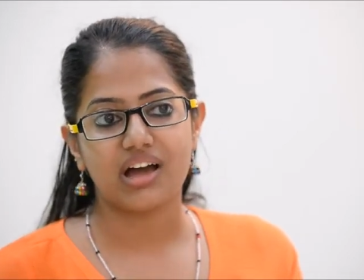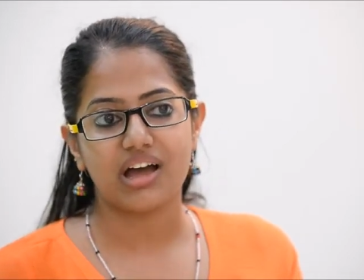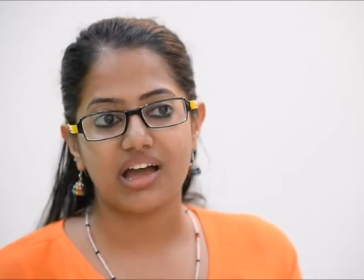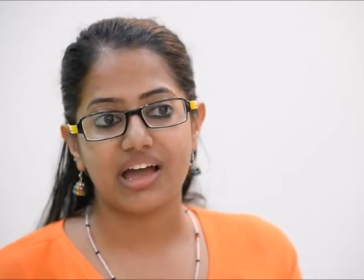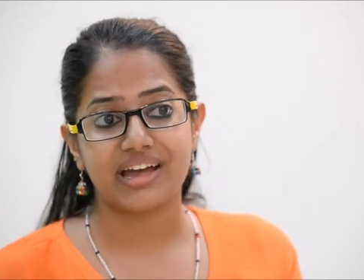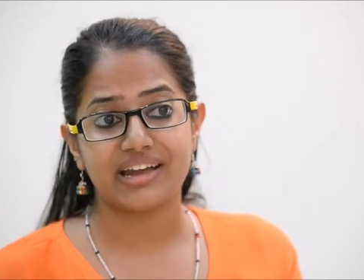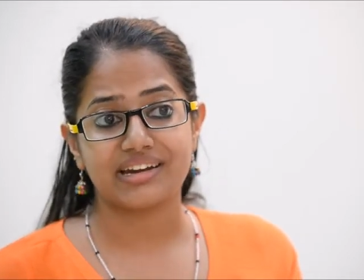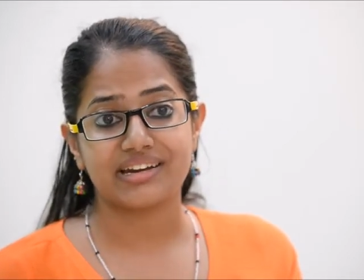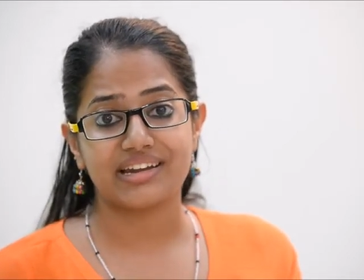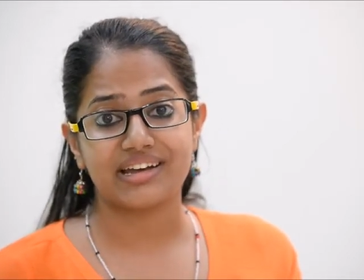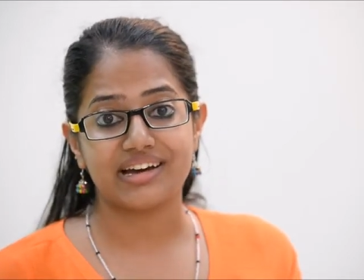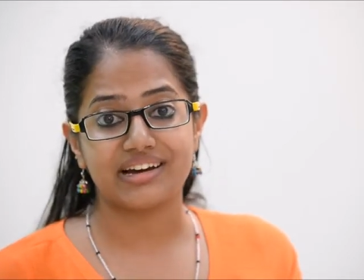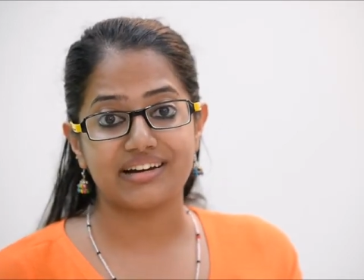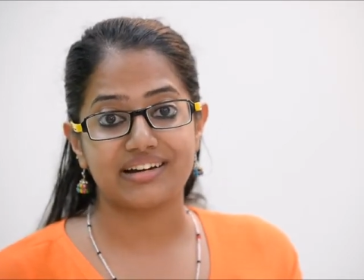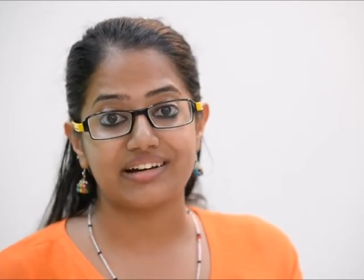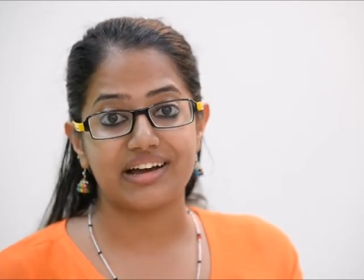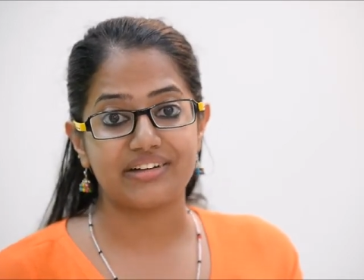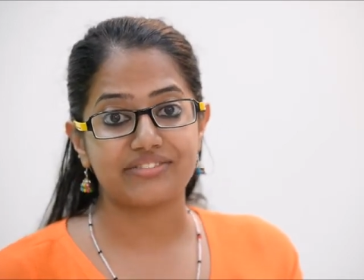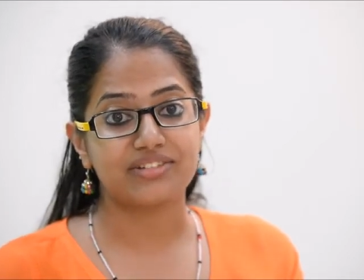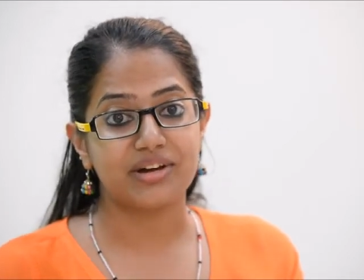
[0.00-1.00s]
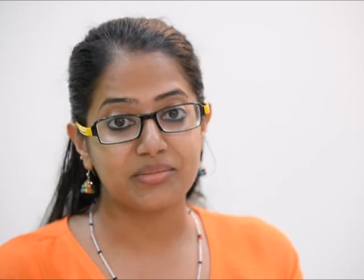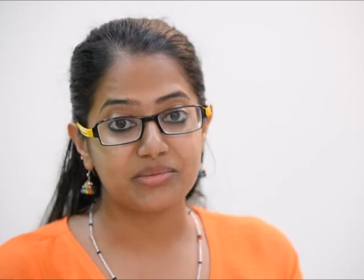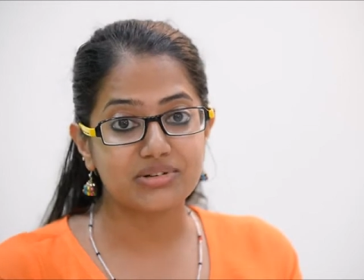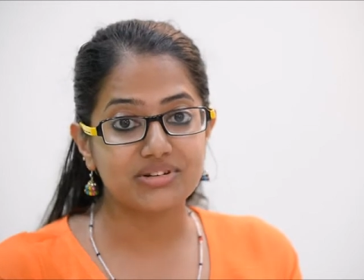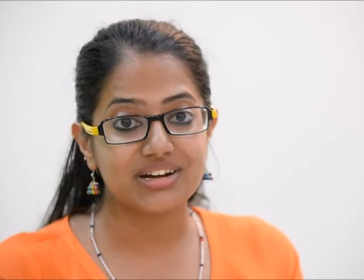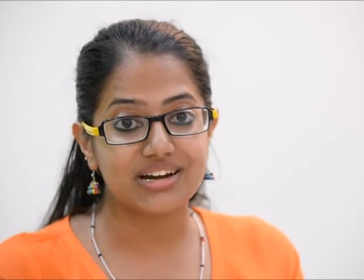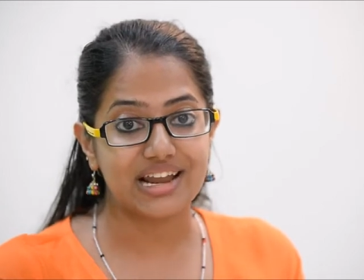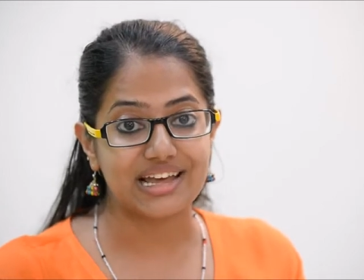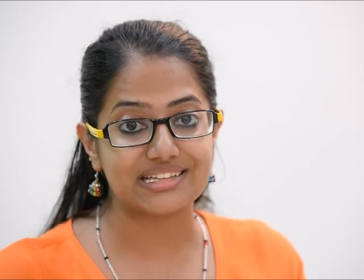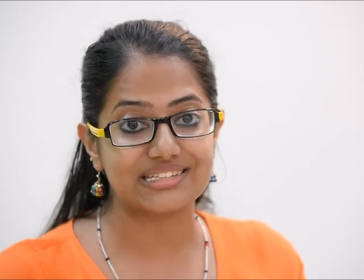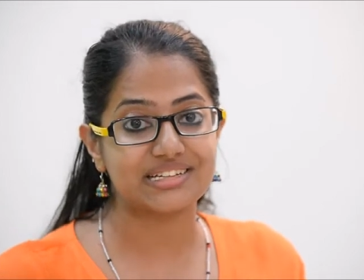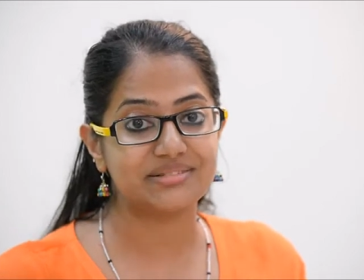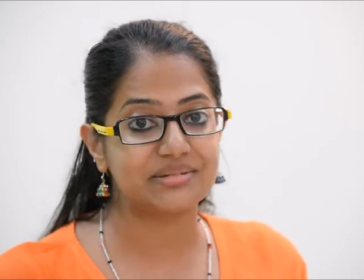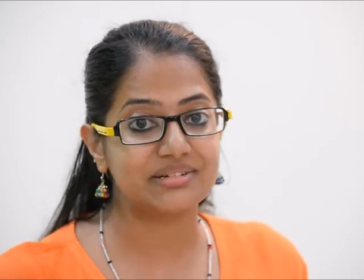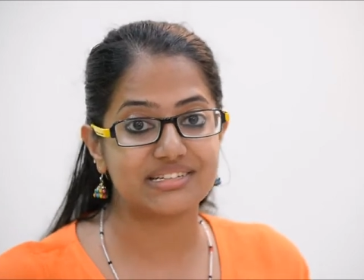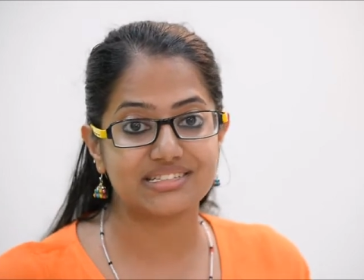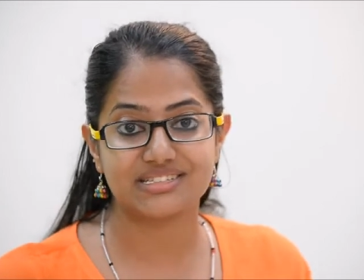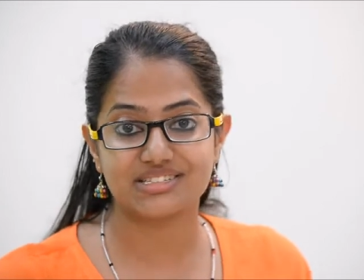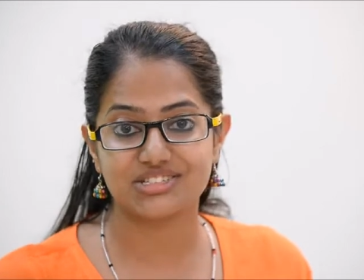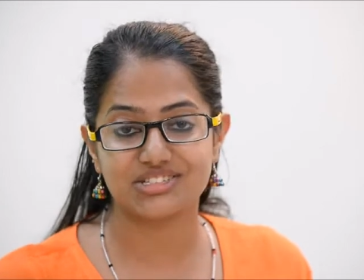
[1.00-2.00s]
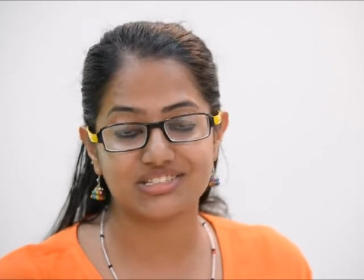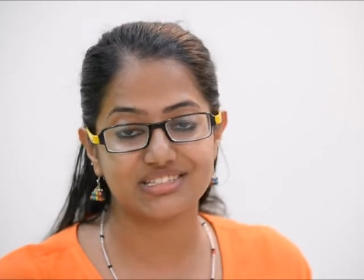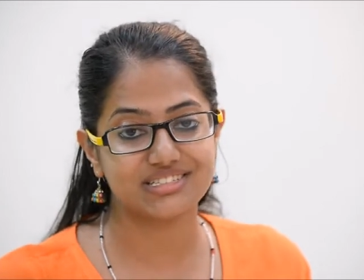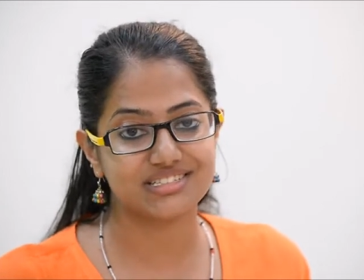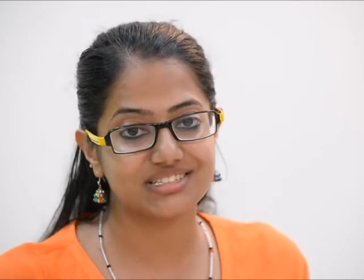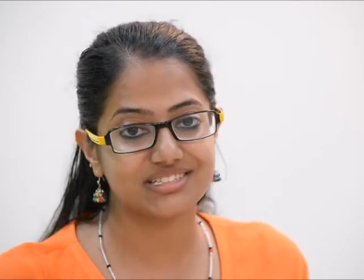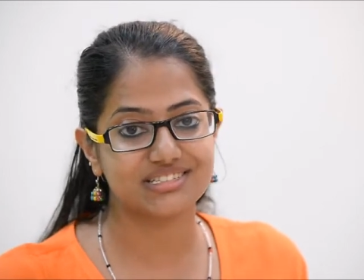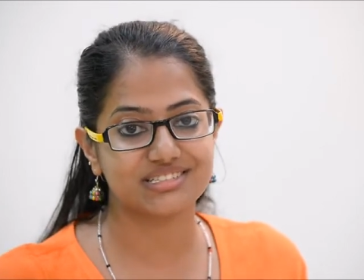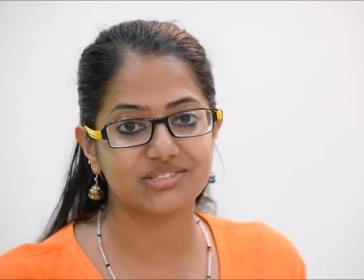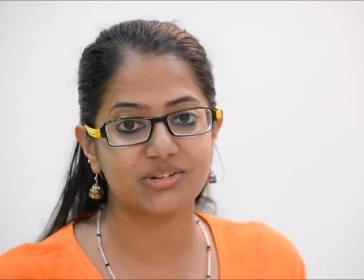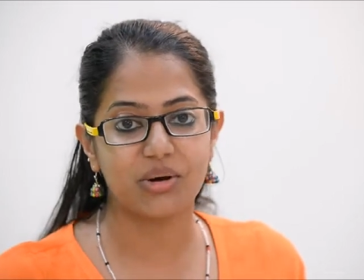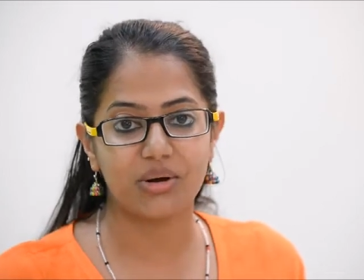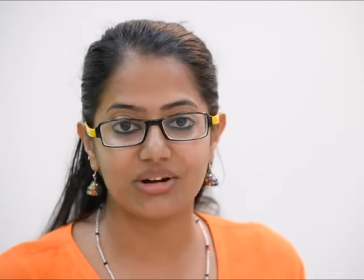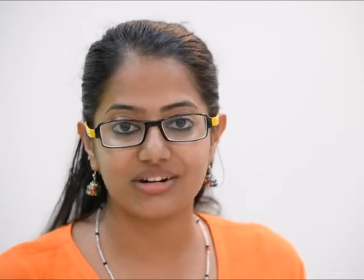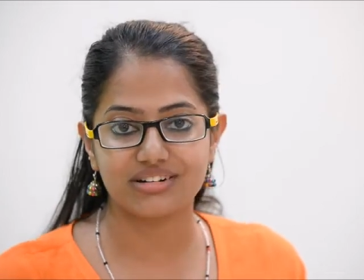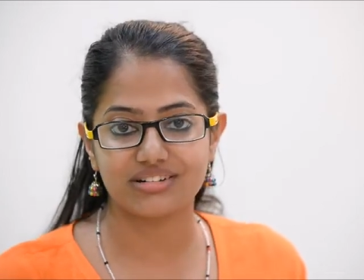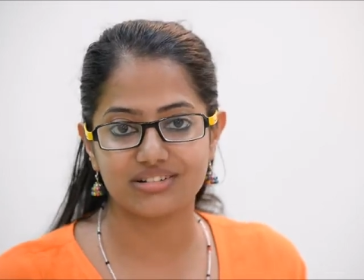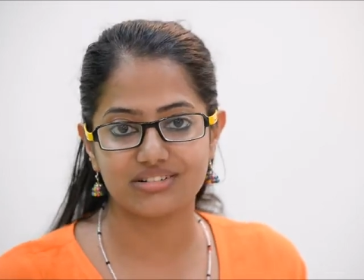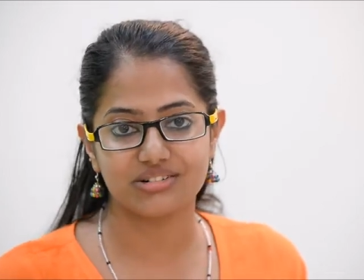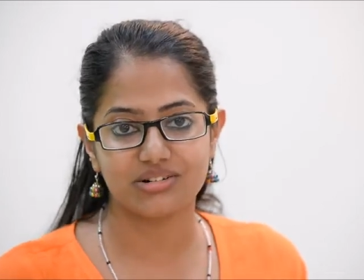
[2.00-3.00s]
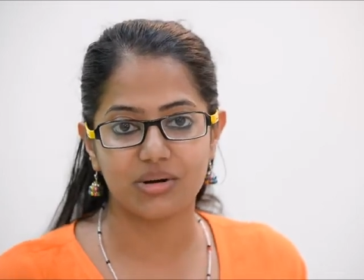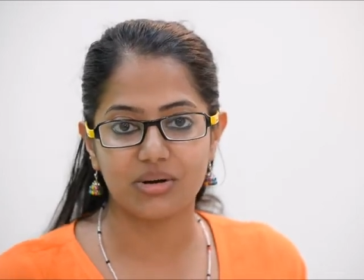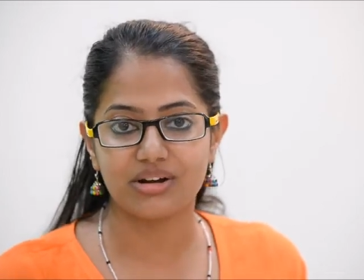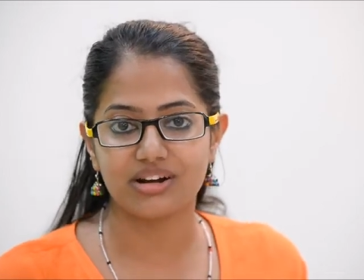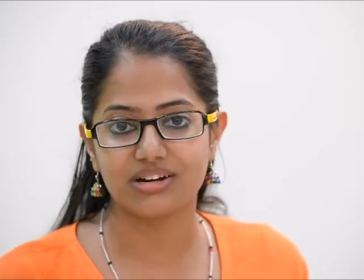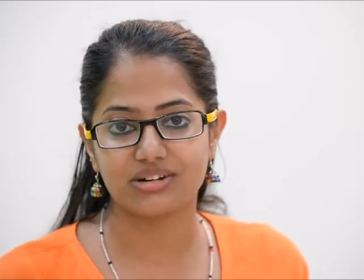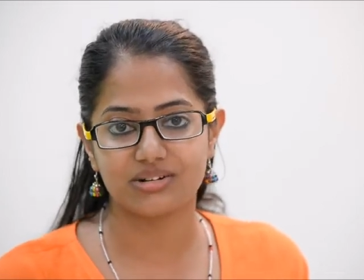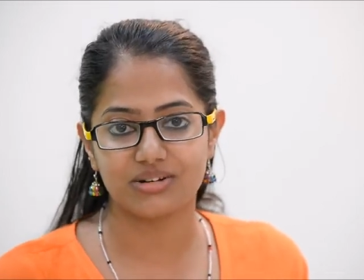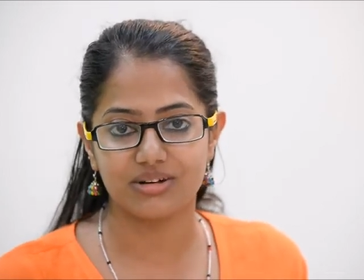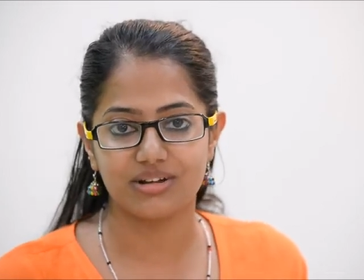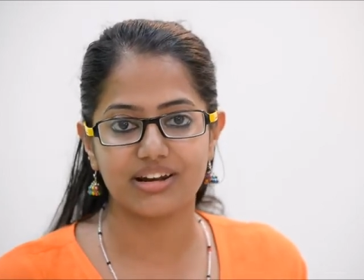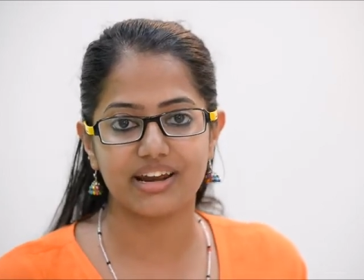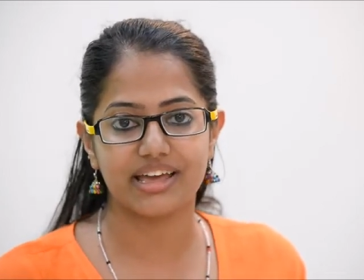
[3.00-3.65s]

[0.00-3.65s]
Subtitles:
And I've come to realize that my decision is not wrong at all.